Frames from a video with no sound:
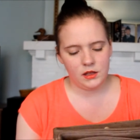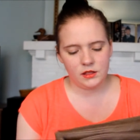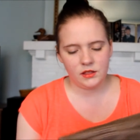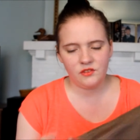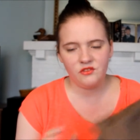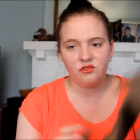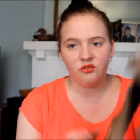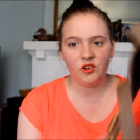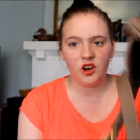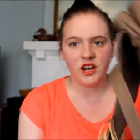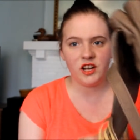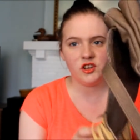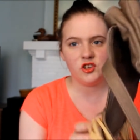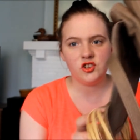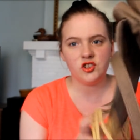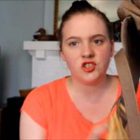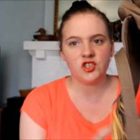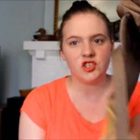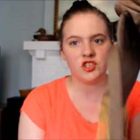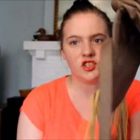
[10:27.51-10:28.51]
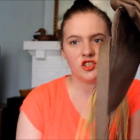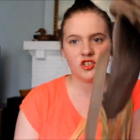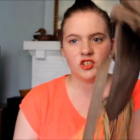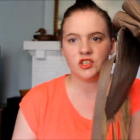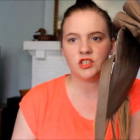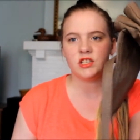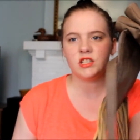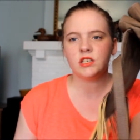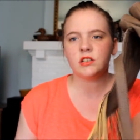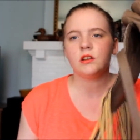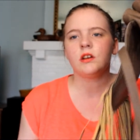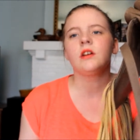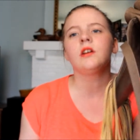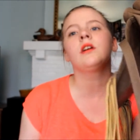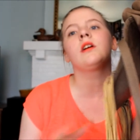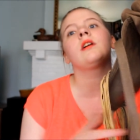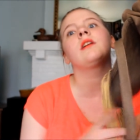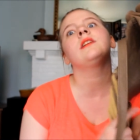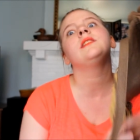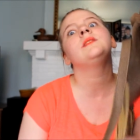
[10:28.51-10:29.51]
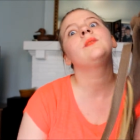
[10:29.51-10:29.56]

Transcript: The fringe is just, ugh,